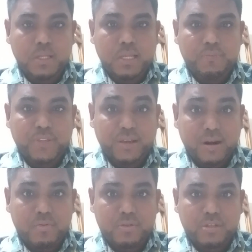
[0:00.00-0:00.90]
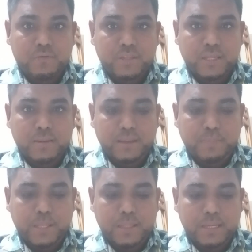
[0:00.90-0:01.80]
and the grounds of the
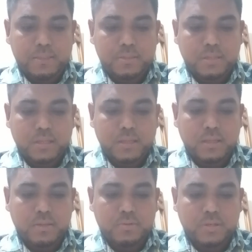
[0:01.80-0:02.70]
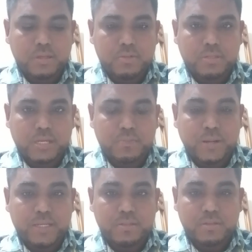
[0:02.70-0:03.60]
appeal and
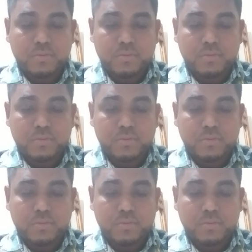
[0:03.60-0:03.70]
judgment.